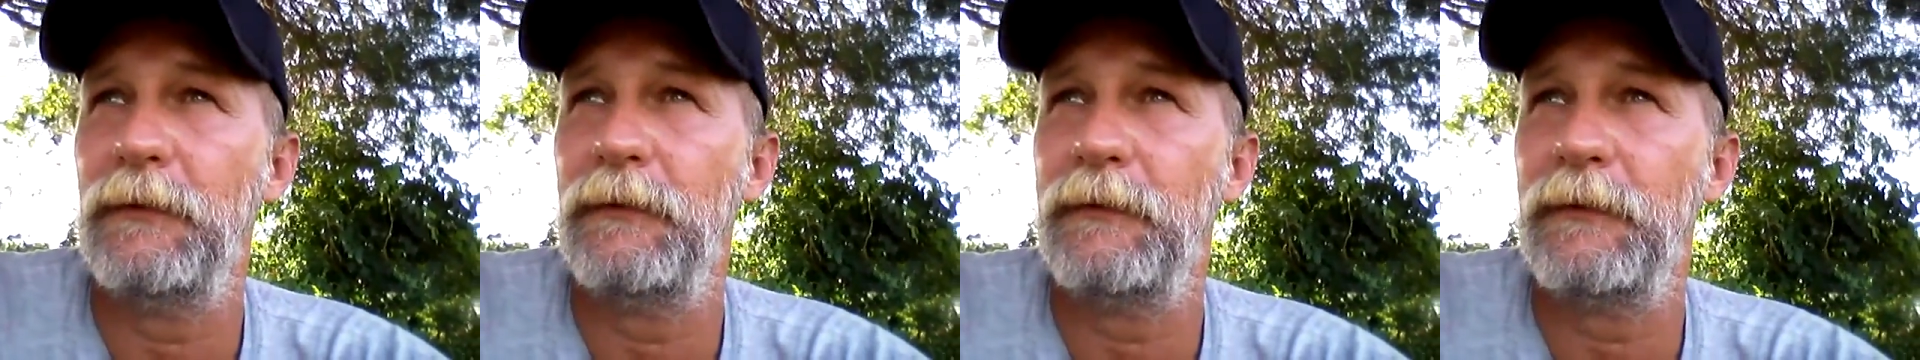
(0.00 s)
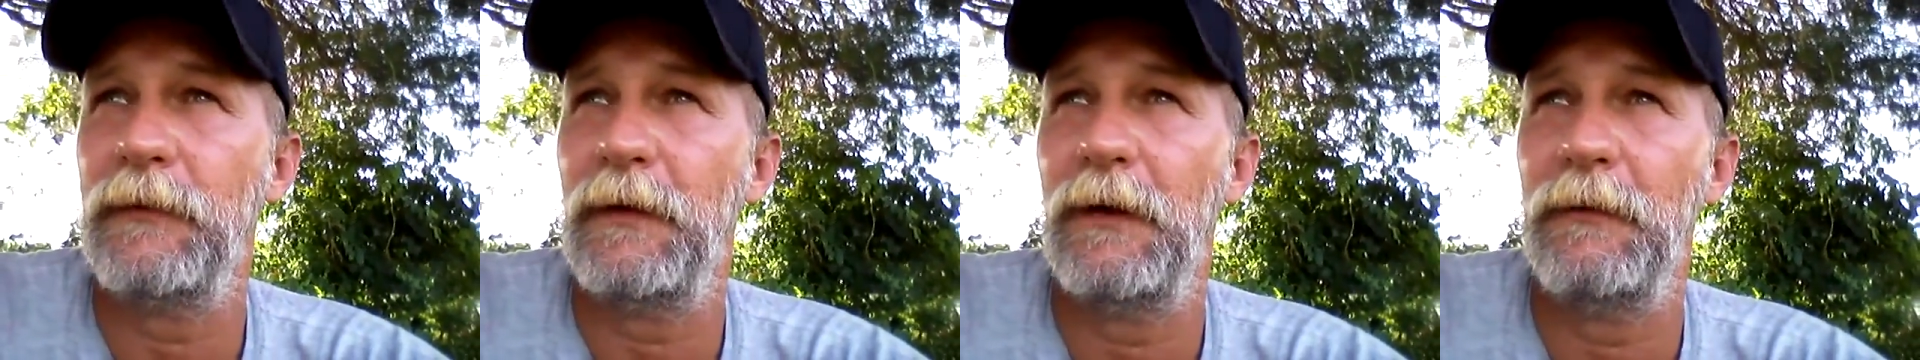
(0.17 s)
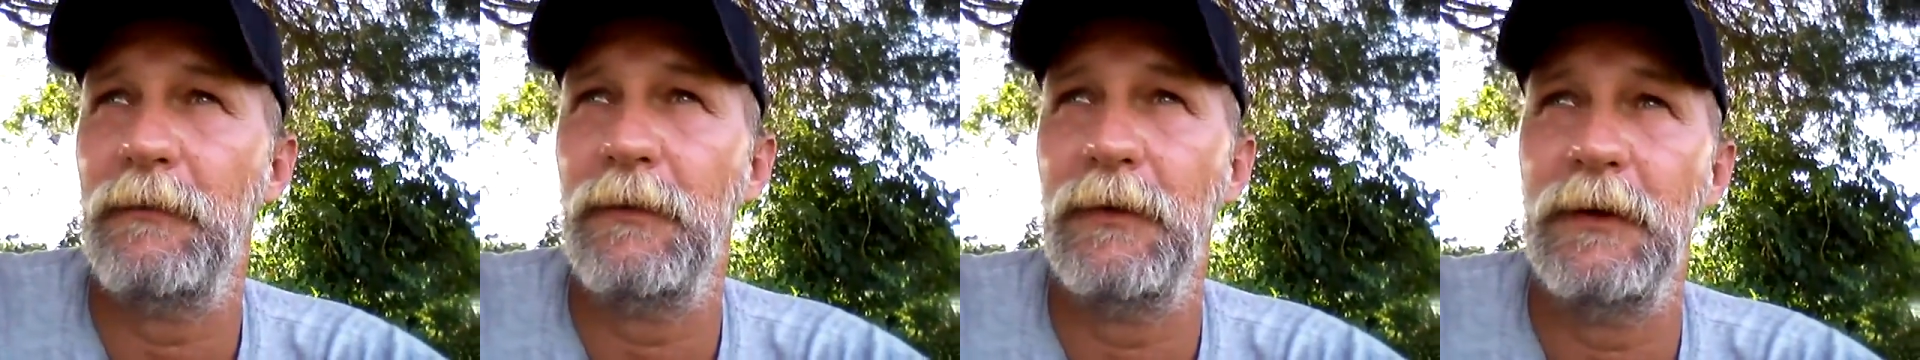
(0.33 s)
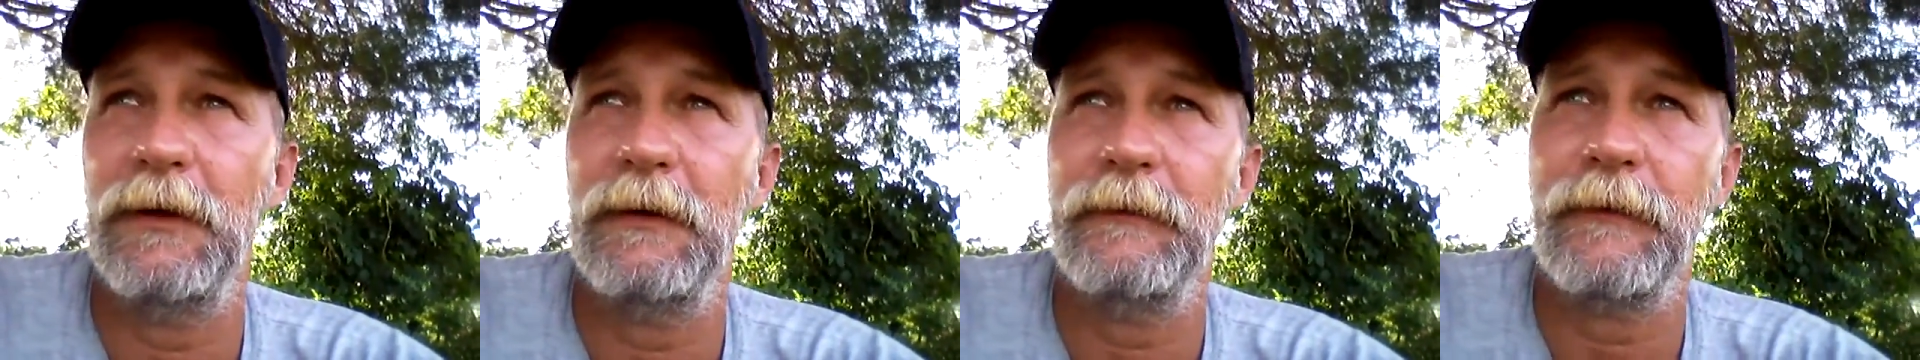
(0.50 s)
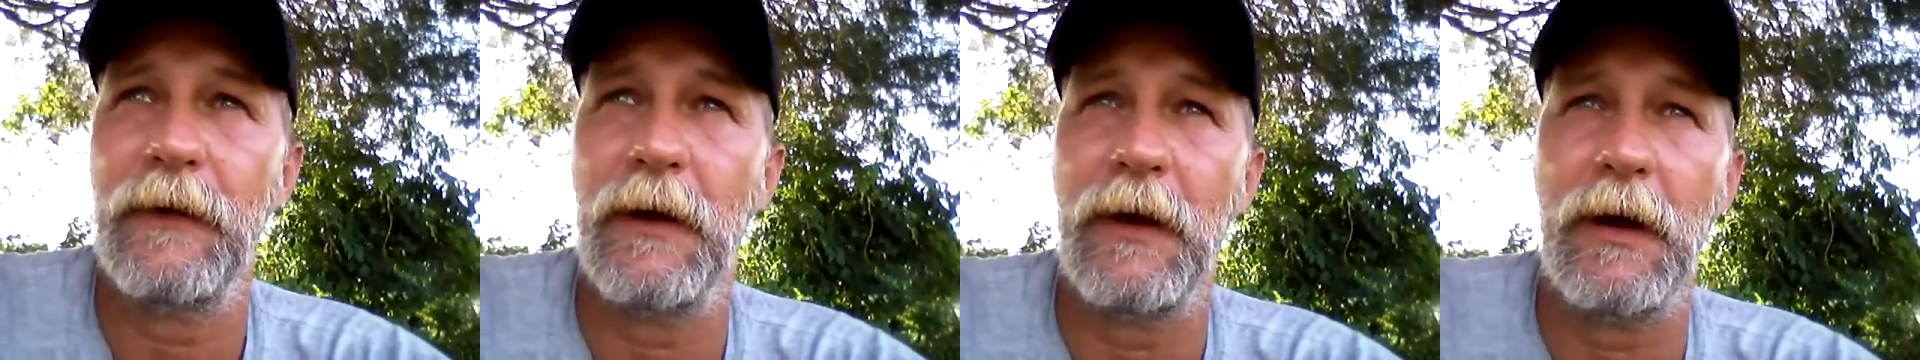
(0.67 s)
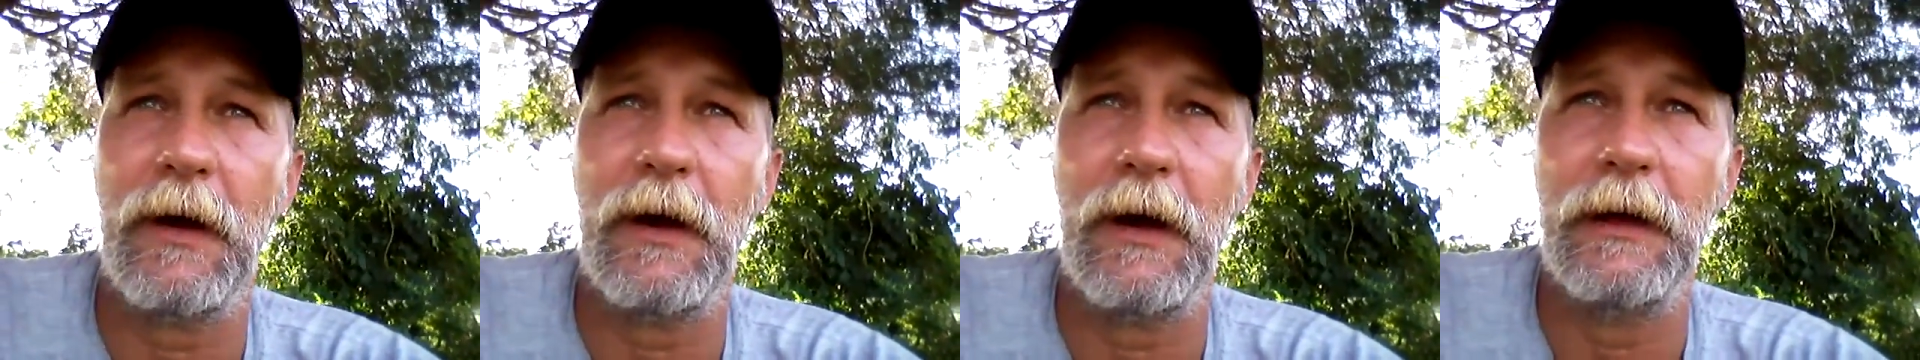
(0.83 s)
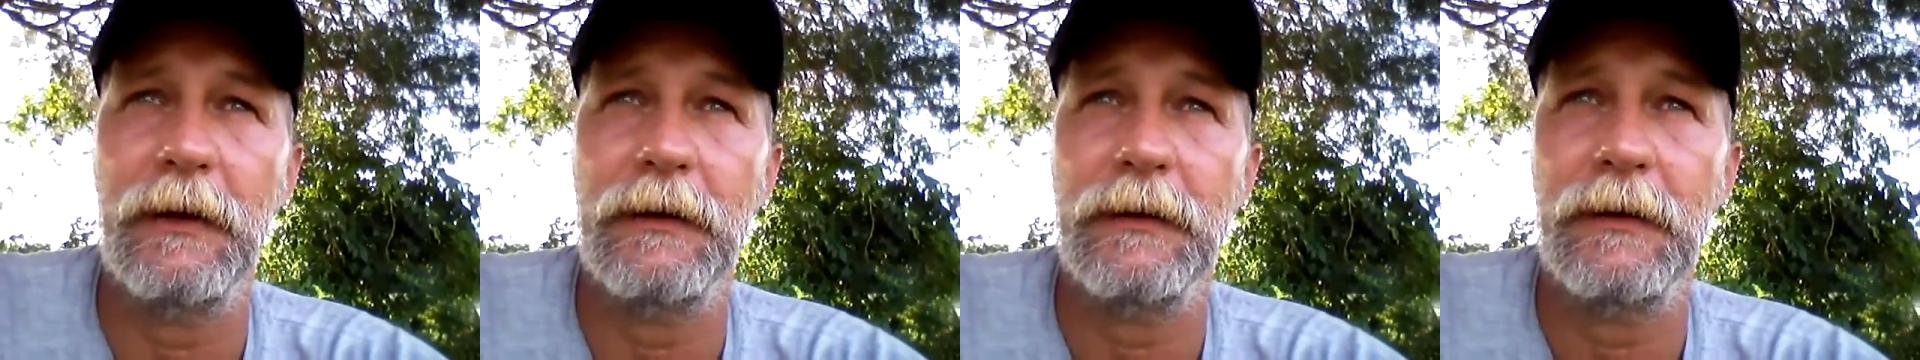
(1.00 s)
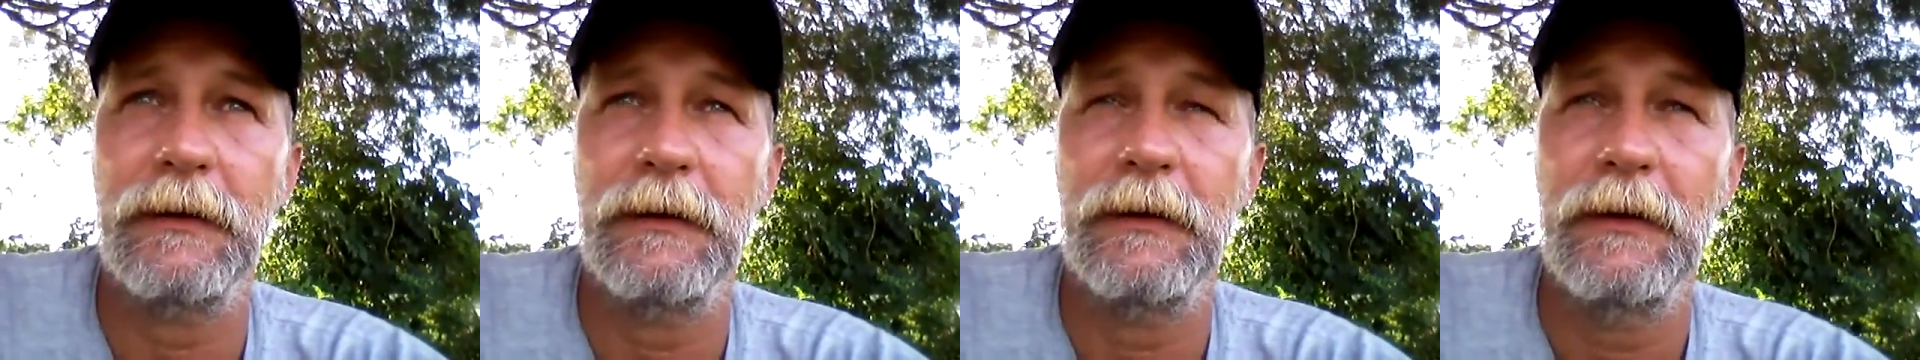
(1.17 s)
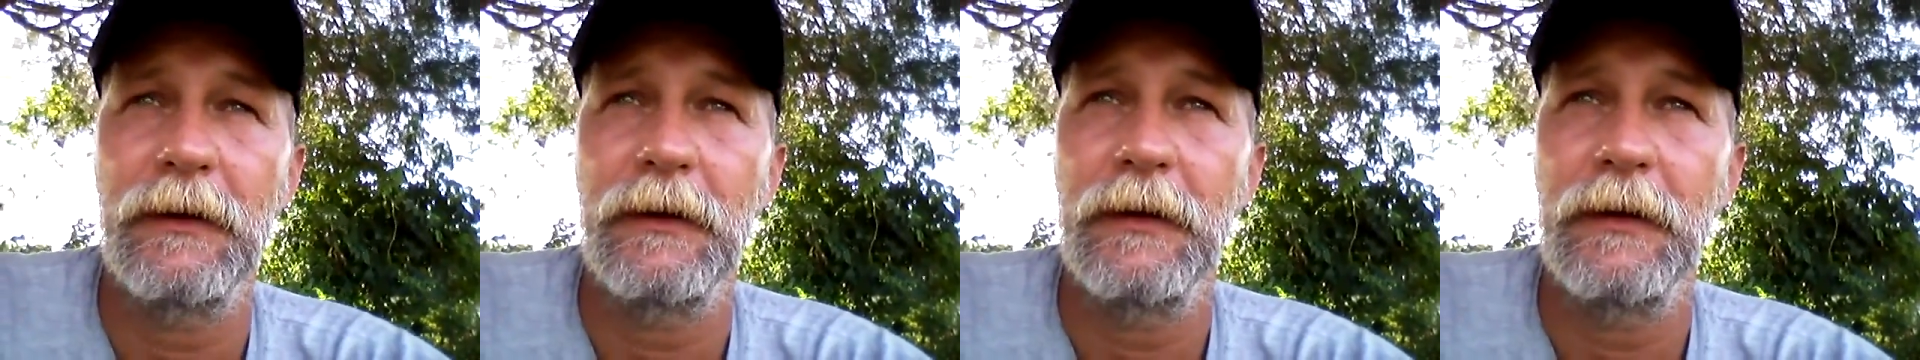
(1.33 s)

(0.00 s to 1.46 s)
of summer, it's hot.